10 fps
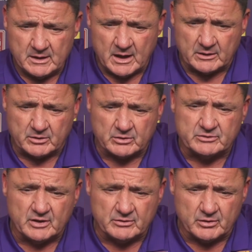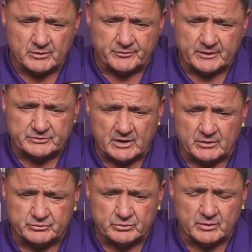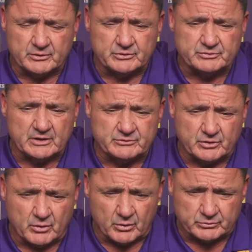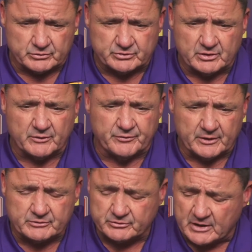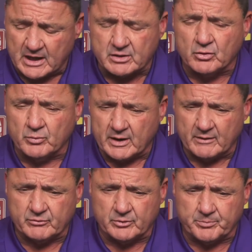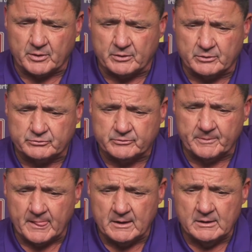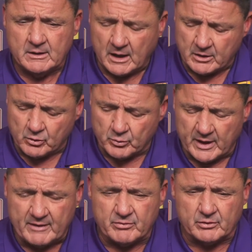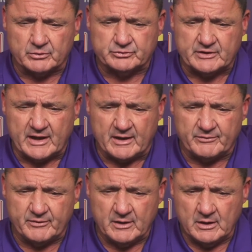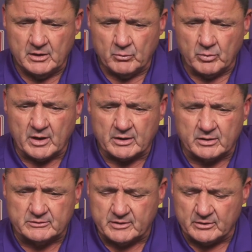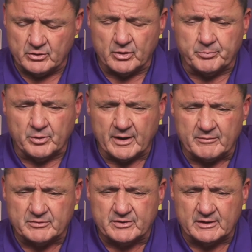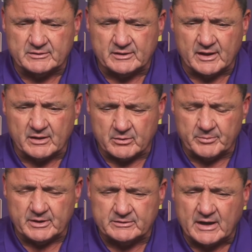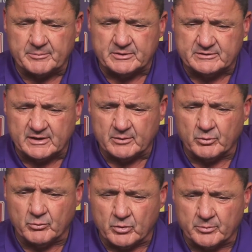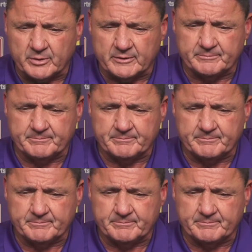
And continue to fix LSU. There's a sense of urgency to fix this. I know we have good players. I know we have a good staff. We got to continue to put everything together to be the type of team we want to be.